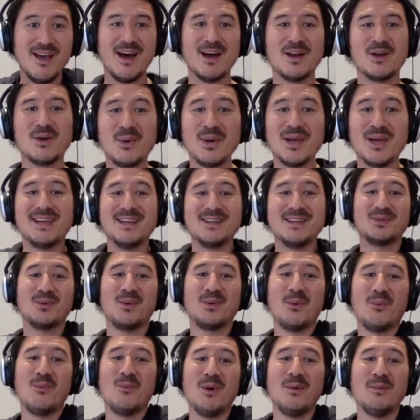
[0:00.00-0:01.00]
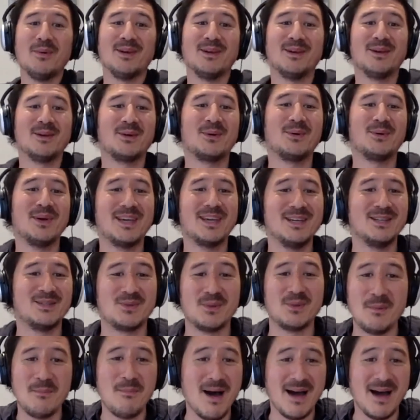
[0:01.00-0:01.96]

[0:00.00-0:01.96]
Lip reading: a quickie to a woman and a quickie to a